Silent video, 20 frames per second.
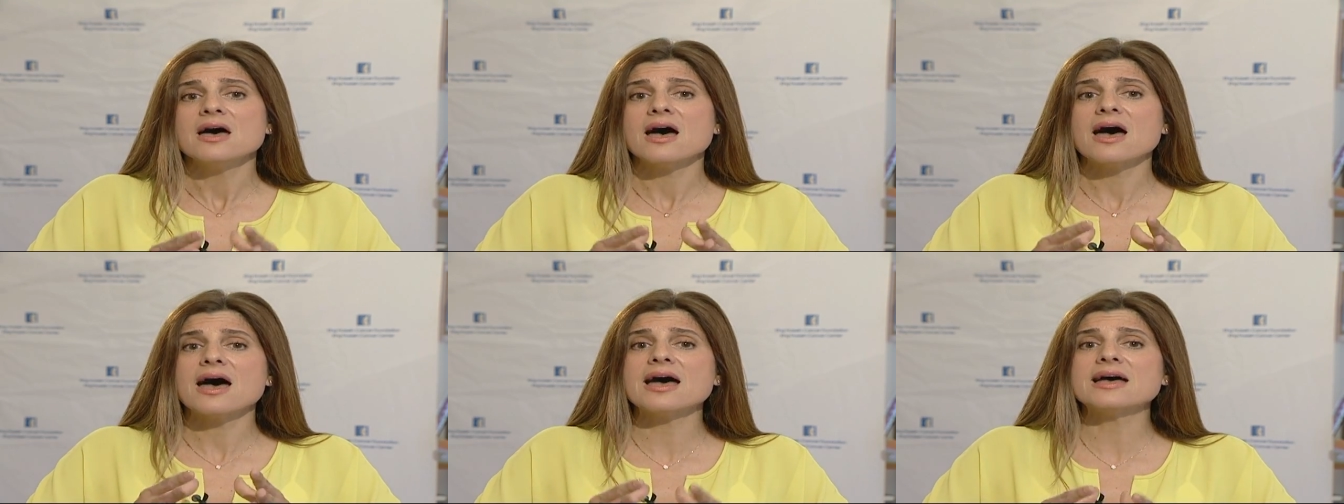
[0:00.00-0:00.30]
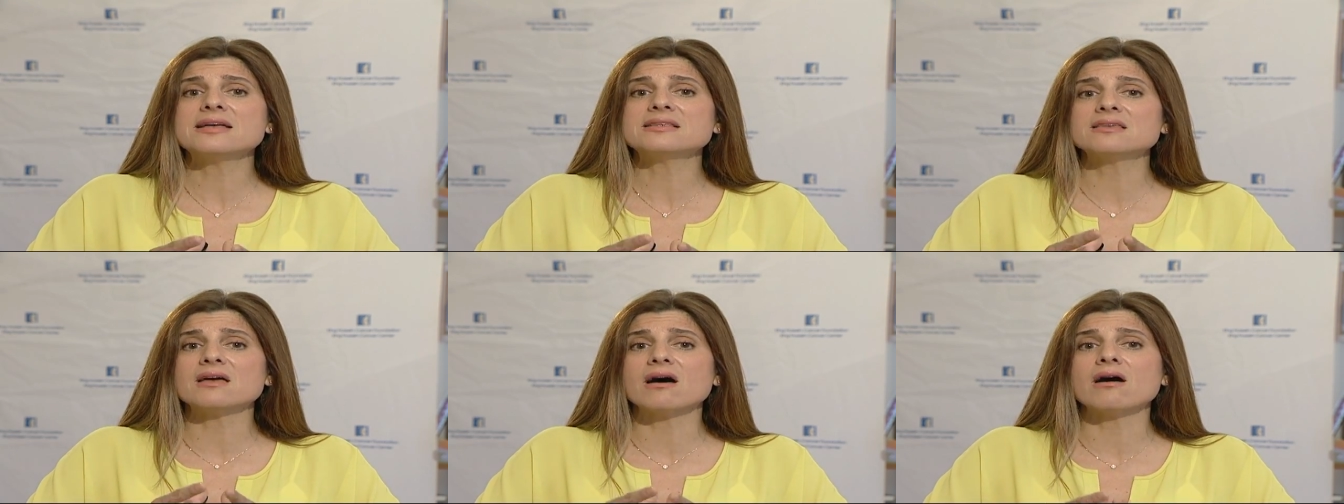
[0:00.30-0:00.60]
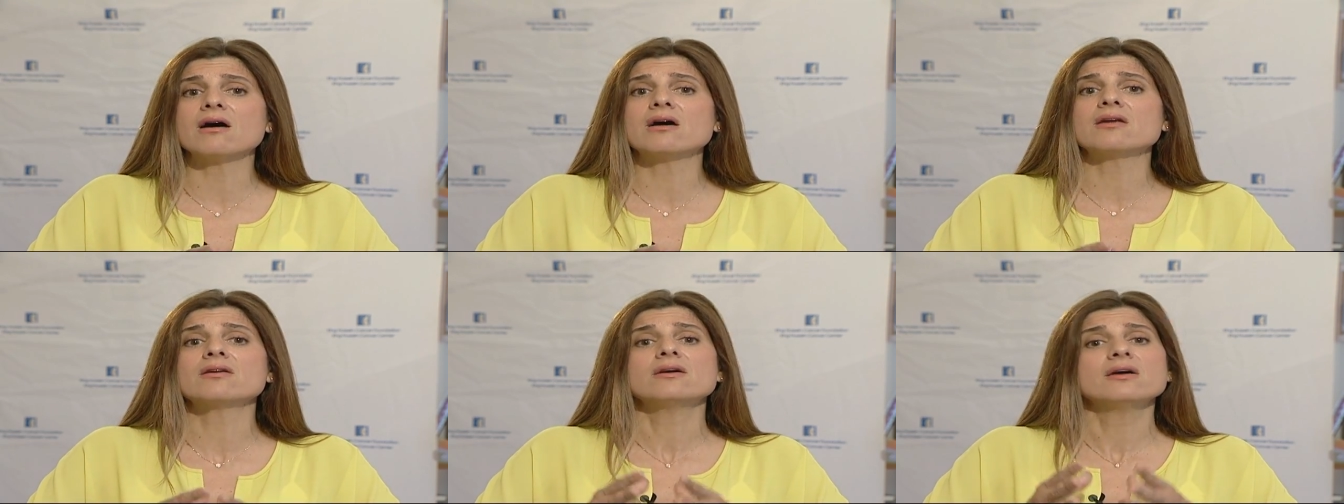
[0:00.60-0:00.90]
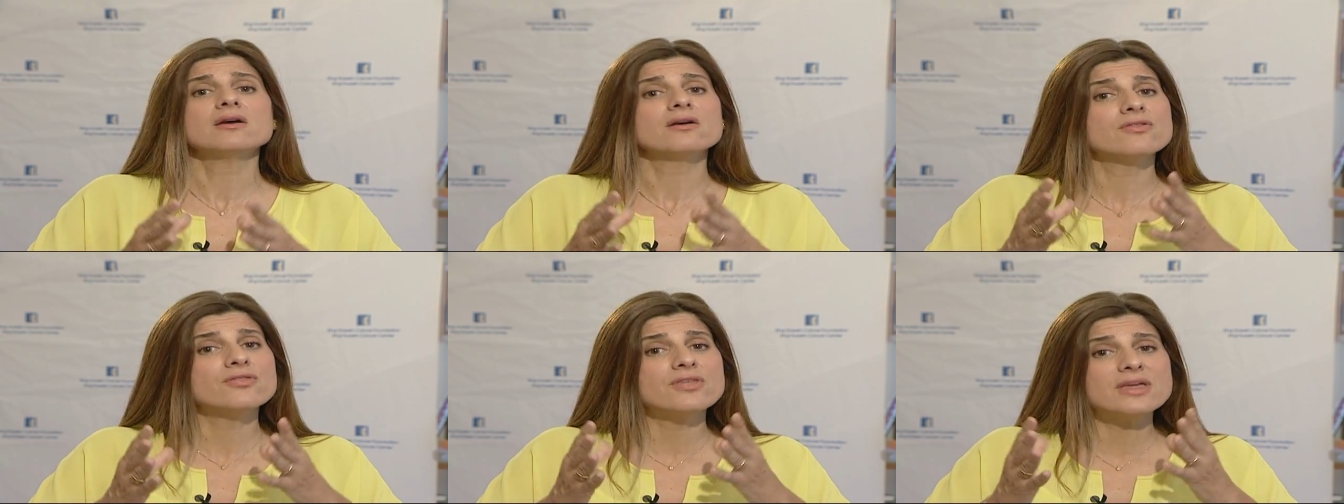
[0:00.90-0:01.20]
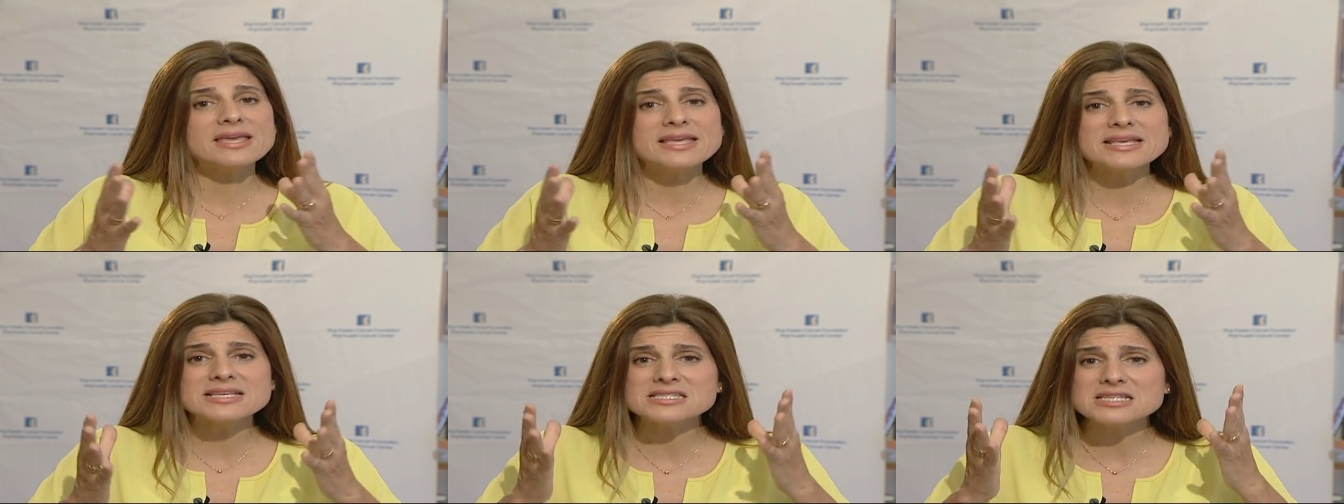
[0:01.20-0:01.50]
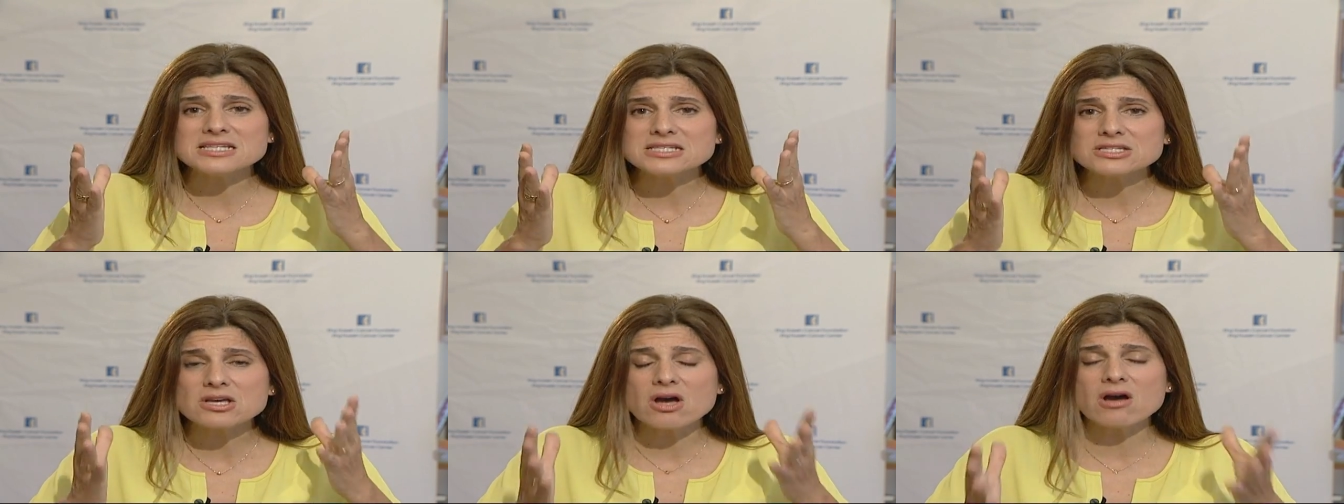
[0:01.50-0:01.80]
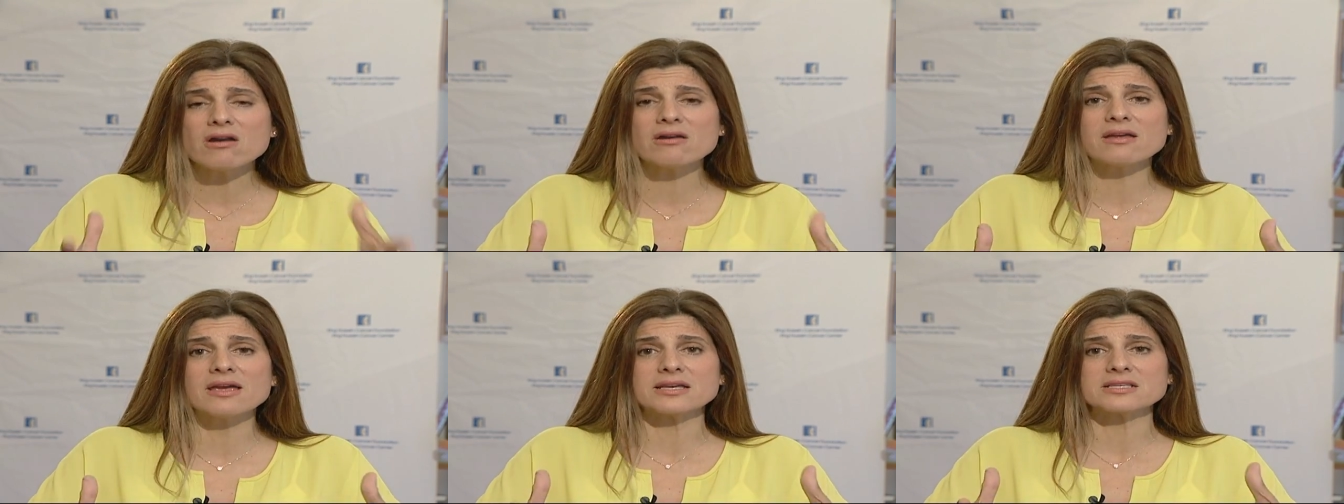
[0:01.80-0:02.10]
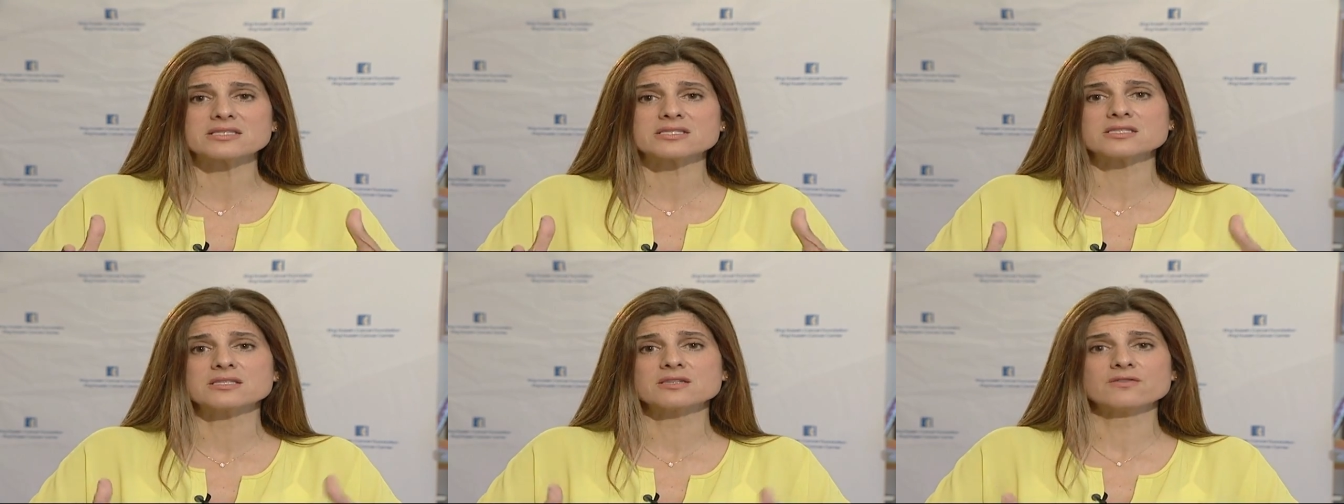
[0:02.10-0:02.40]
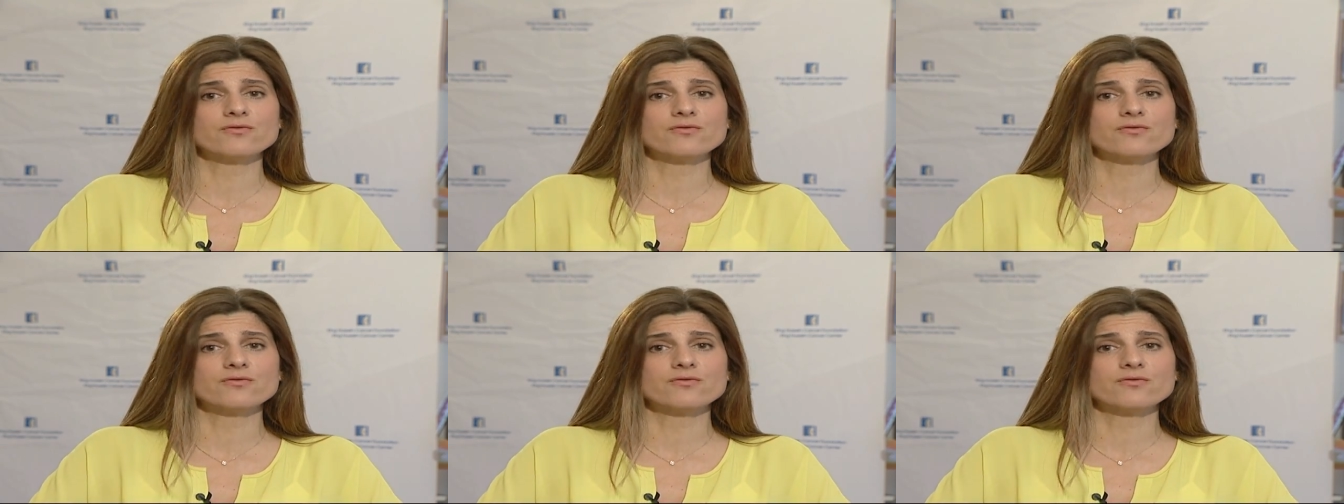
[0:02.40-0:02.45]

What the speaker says: and are the easy targets